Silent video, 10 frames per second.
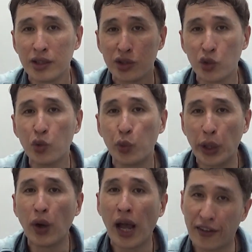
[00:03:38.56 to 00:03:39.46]
you
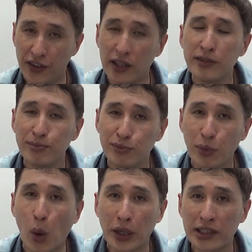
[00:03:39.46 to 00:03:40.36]
will have earned
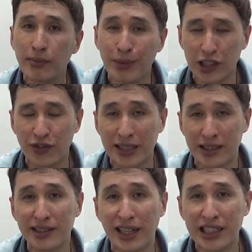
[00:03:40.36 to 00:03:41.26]
points much
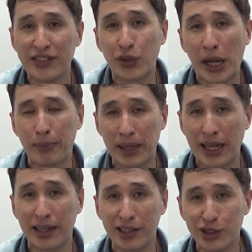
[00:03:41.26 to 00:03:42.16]
faster than if you had
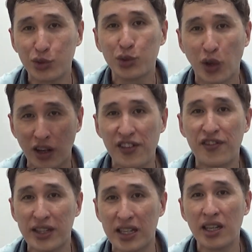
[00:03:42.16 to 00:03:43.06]
played at the
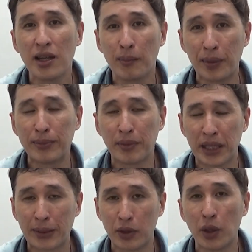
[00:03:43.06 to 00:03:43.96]
$2.50 minimum
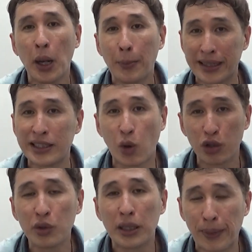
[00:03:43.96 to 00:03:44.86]
table. But it
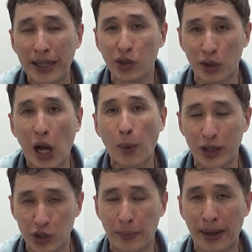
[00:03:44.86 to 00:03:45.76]
also depends on how
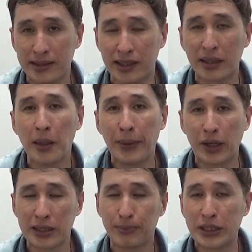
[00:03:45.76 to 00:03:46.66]
much you are betting,
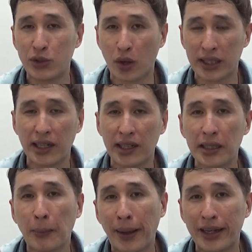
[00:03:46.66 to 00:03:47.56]
because periodically
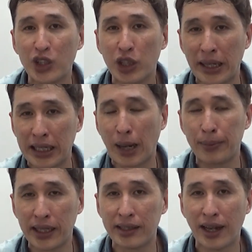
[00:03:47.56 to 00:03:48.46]
the manager may
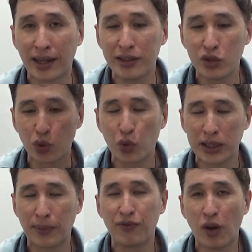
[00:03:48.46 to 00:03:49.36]
come in and do
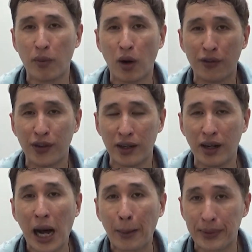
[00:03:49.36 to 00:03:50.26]
some form of
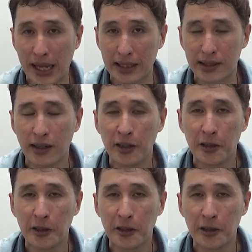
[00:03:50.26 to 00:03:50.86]
update.